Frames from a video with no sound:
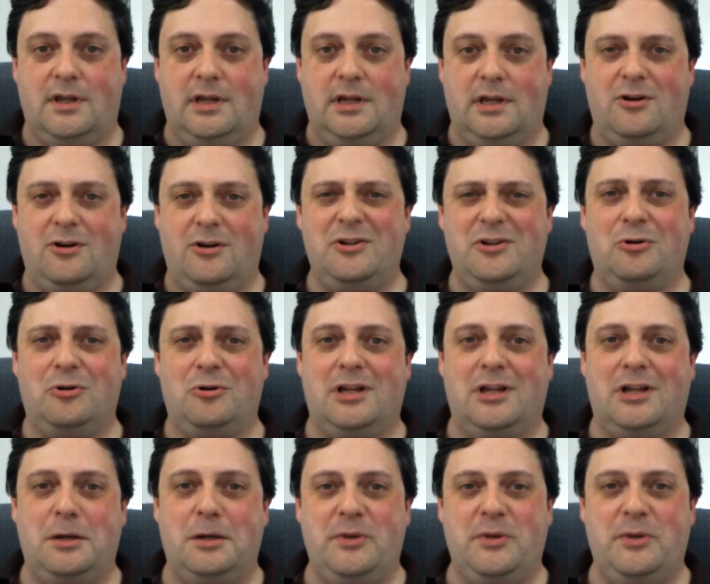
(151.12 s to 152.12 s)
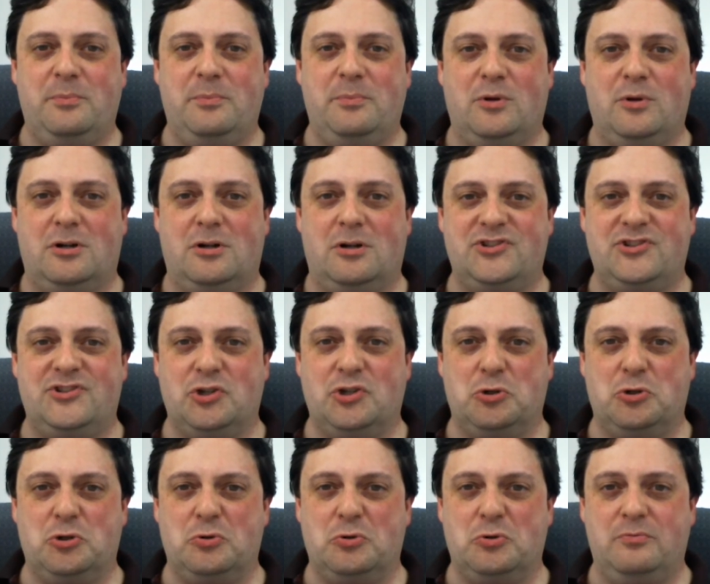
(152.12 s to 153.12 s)
Now, I know a lot of people aren't
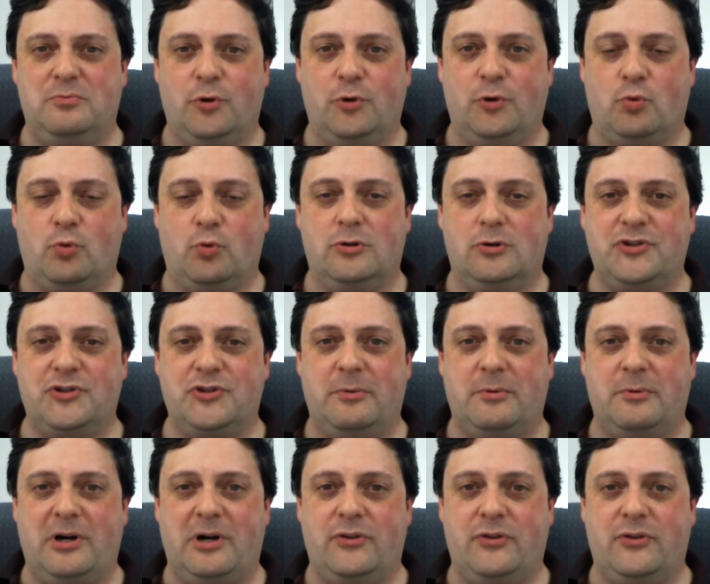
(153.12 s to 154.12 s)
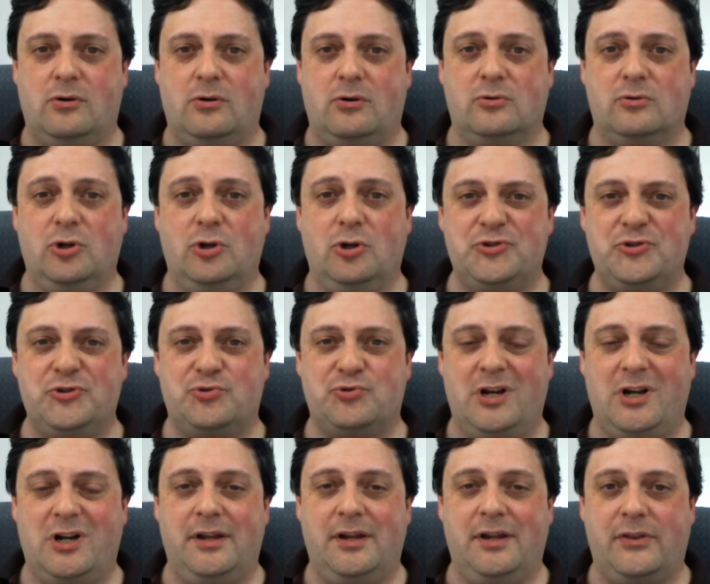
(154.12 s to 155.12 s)
so worked up about the whole
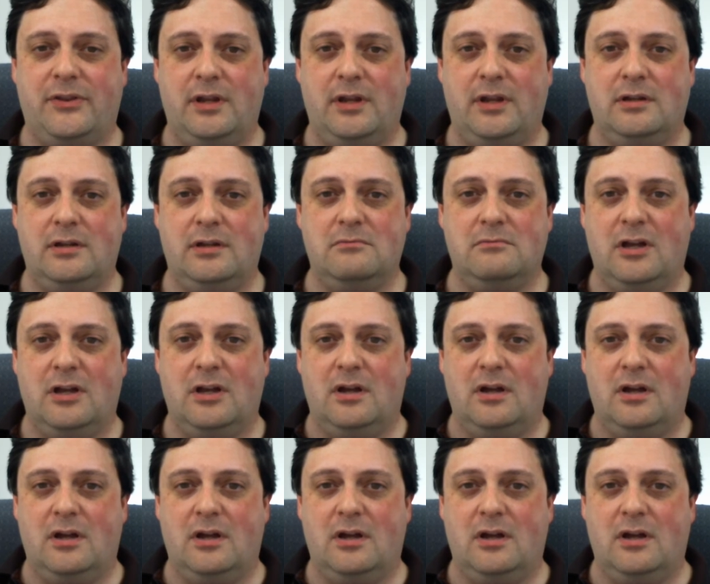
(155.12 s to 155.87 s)
ghostwriting thing.